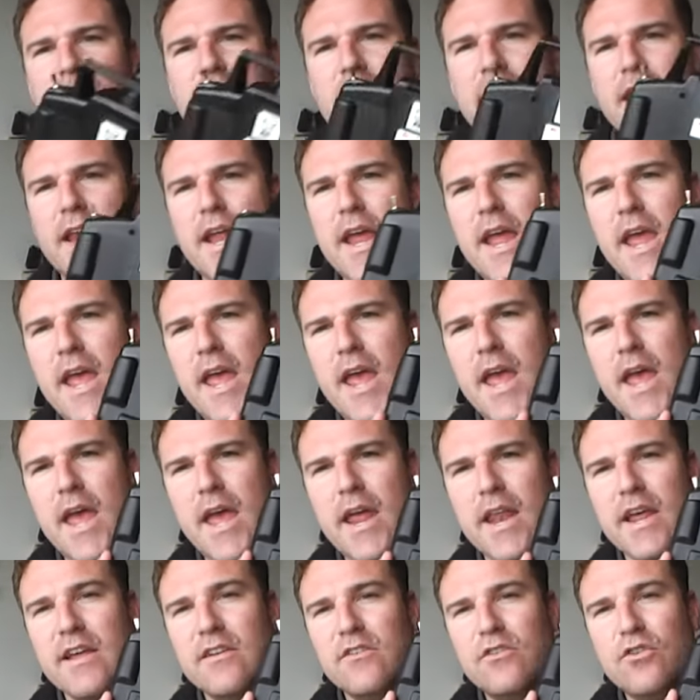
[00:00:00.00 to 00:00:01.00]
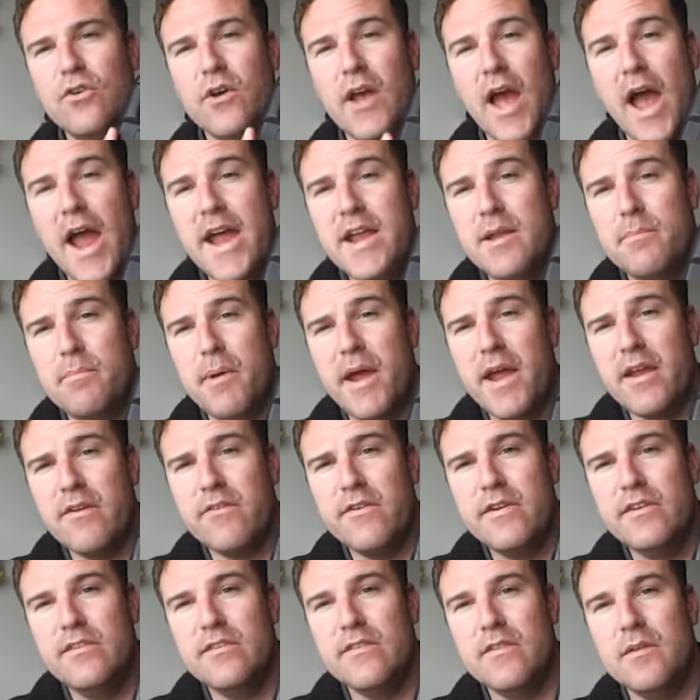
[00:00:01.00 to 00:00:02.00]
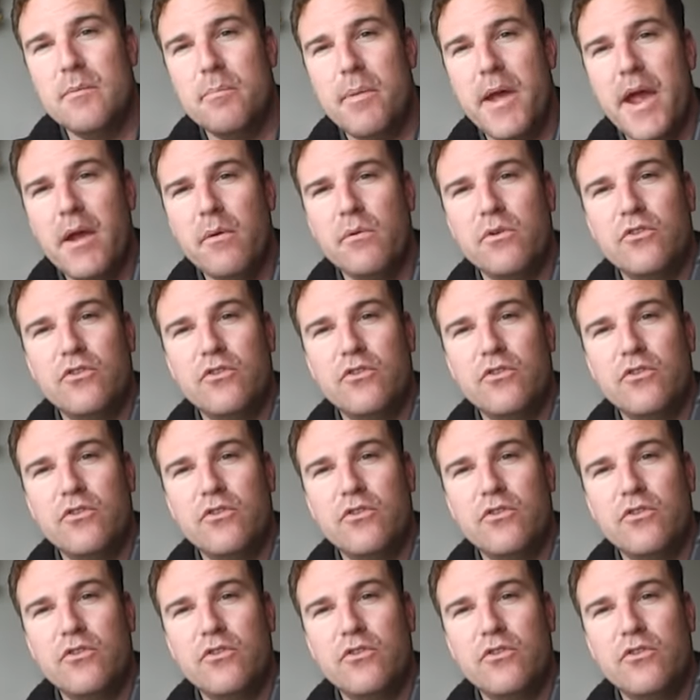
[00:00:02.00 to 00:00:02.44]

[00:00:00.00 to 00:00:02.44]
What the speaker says: that it took 8 batteries in the back,